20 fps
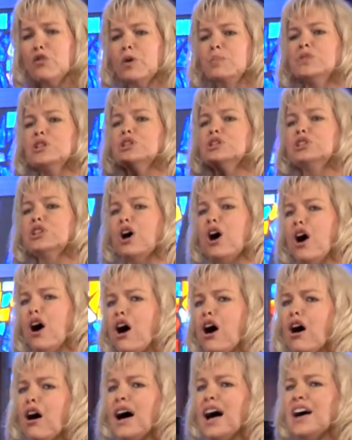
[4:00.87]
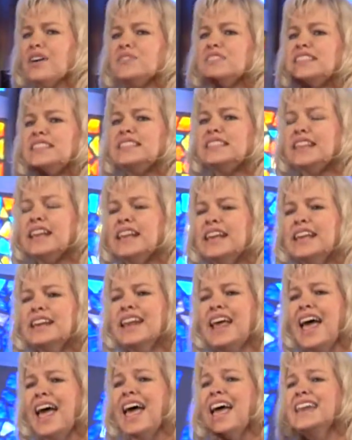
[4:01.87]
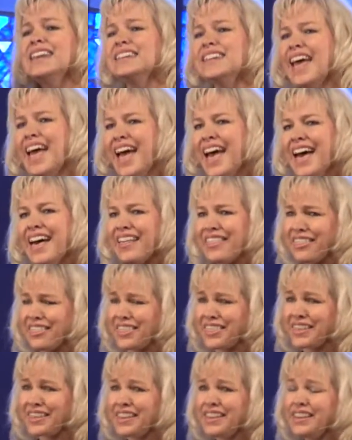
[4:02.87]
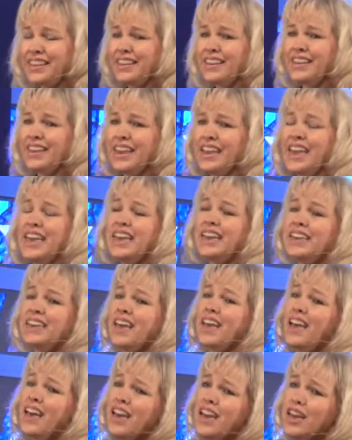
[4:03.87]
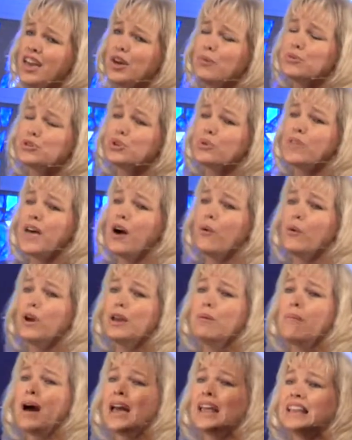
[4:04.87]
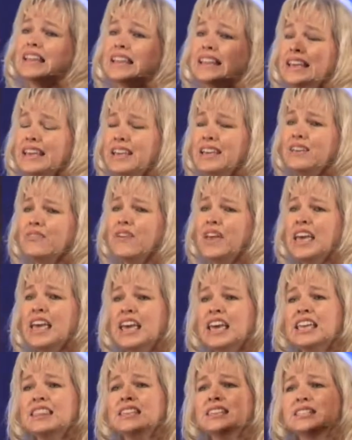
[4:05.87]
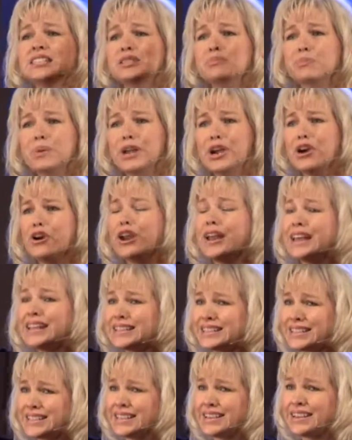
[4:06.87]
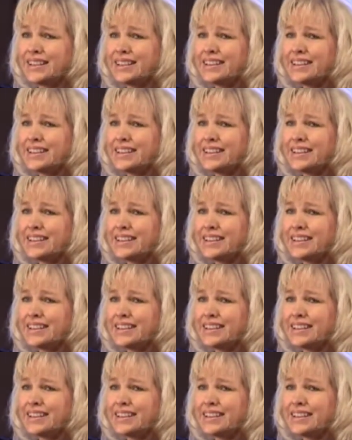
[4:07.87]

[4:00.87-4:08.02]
from the law of sin and death. He came so that we might live in the Spirit.